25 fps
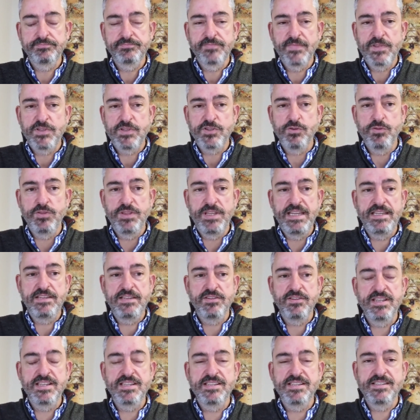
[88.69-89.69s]
So these are
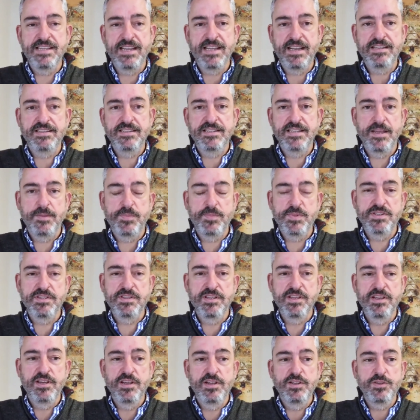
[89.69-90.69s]
the 6 tips
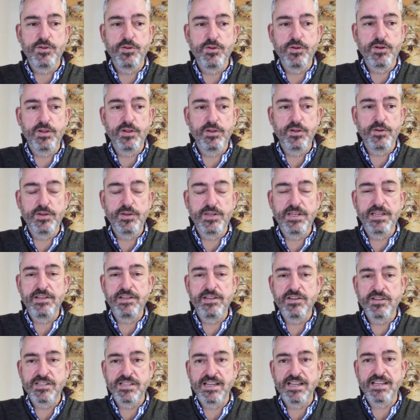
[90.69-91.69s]
to include in your
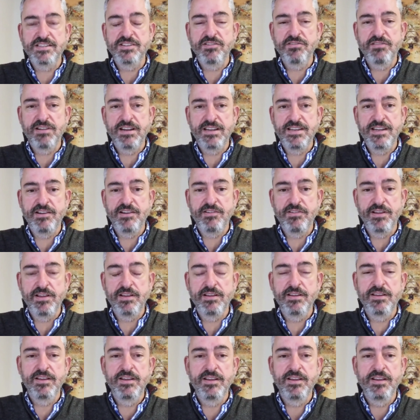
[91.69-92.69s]
selection criteria
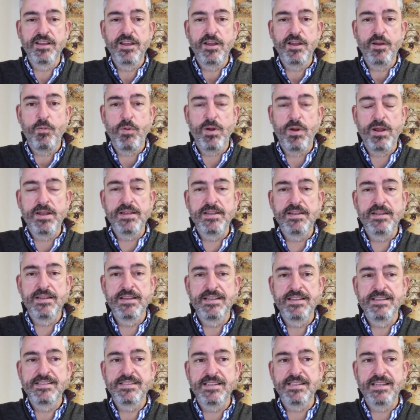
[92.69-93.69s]
when
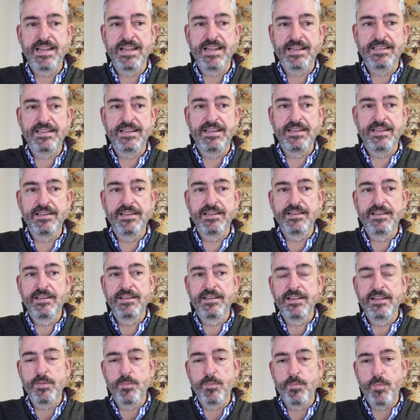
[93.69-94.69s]
selecting
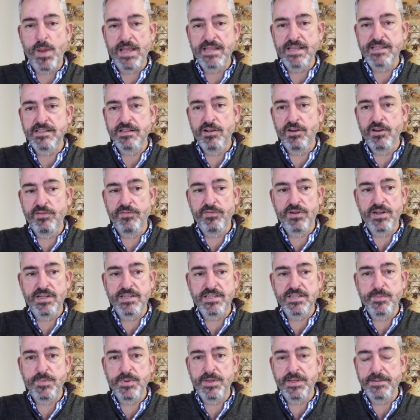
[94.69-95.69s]
the best cloud for
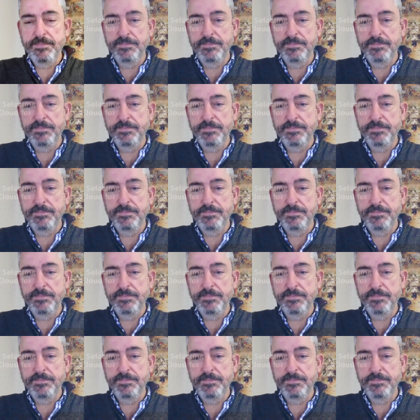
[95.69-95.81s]
SAP.